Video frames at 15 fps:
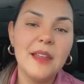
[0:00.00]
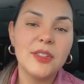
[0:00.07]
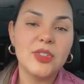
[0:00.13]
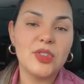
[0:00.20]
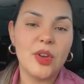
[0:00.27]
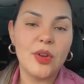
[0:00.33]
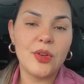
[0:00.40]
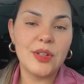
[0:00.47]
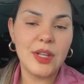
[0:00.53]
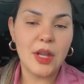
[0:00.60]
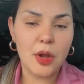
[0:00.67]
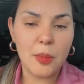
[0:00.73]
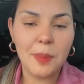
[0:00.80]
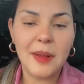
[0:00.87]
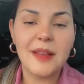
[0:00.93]
So
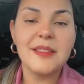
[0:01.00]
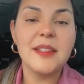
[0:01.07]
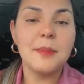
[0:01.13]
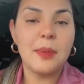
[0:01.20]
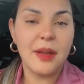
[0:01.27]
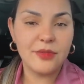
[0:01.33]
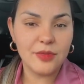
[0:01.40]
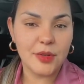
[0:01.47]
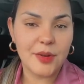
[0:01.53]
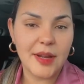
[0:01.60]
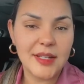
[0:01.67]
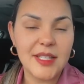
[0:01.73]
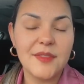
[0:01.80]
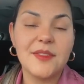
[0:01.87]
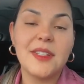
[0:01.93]
nanoplasty by Flora
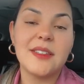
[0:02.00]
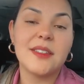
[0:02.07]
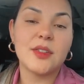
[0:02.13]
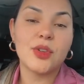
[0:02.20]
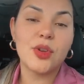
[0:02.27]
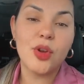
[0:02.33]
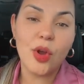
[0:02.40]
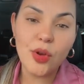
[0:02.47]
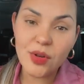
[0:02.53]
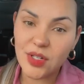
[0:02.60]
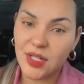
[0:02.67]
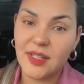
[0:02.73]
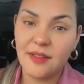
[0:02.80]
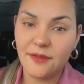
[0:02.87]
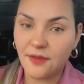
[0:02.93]
Active doesn't
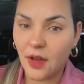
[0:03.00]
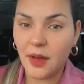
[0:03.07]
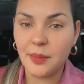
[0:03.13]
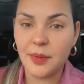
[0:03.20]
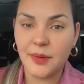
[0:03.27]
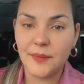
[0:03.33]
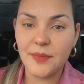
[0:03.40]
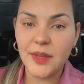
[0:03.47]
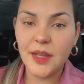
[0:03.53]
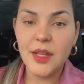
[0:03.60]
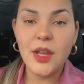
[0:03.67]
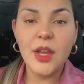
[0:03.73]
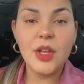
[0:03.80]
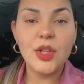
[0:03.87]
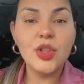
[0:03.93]
coat the fiber.
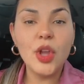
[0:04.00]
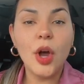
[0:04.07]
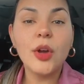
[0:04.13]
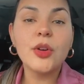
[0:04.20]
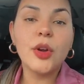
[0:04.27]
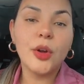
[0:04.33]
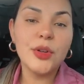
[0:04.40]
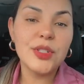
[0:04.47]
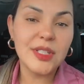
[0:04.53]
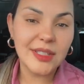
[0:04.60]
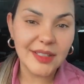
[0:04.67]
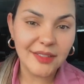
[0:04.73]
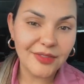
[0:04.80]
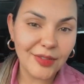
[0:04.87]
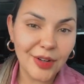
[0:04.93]
Not
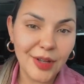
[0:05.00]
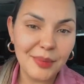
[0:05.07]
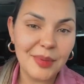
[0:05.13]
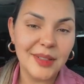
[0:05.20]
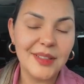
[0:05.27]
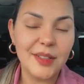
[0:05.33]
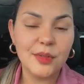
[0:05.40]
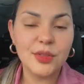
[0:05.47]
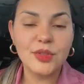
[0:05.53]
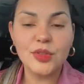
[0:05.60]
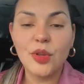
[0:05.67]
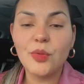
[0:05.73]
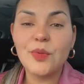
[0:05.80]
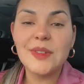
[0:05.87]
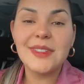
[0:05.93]
coating the fiber, there is
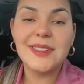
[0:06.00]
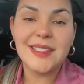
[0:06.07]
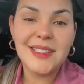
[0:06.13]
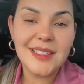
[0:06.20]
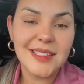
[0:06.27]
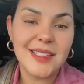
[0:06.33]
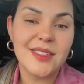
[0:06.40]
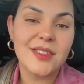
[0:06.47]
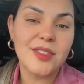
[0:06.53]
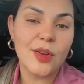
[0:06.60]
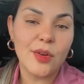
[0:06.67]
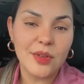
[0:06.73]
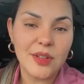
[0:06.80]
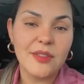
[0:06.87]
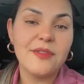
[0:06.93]
no resistance
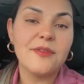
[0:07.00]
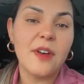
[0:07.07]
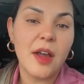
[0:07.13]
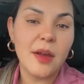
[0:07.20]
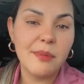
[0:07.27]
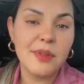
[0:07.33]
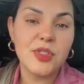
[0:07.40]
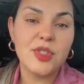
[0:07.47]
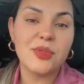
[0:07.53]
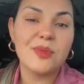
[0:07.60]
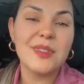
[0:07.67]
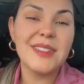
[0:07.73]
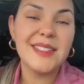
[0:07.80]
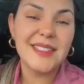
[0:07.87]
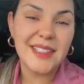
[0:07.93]
on the fiber to
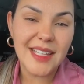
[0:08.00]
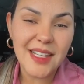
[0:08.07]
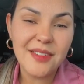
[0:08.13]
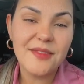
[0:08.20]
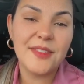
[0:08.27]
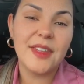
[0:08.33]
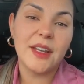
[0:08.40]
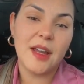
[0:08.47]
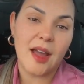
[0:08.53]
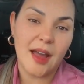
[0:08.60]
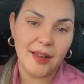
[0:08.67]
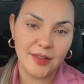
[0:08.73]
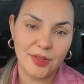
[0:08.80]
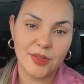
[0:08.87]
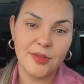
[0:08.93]
receive the
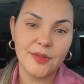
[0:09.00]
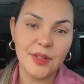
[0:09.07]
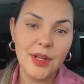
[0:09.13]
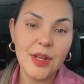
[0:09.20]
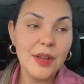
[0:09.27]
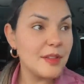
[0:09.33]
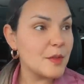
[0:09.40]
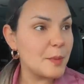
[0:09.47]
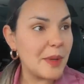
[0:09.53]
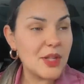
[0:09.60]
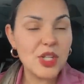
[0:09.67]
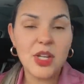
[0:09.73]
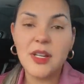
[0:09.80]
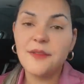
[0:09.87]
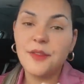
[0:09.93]
color,
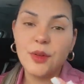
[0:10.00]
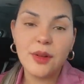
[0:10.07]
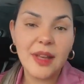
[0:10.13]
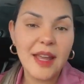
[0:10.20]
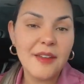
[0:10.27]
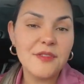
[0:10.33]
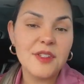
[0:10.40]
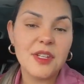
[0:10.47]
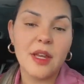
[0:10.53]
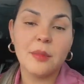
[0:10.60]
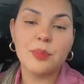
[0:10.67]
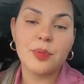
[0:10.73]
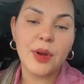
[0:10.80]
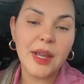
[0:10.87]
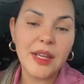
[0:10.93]
especially if you left a
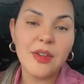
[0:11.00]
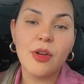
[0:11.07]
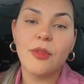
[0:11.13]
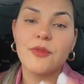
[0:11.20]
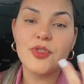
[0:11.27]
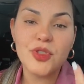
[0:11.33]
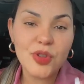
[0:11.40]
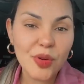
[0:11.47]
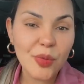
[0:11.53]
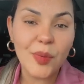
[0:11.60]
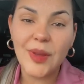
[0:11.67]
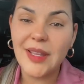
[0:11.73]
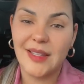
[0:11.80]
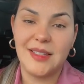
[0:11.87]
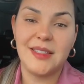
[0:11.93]
break of 2
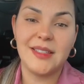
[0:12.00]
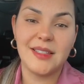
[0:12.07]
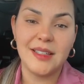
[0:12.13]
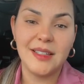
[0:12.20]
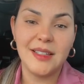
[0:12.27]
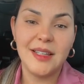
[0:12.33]
weeks.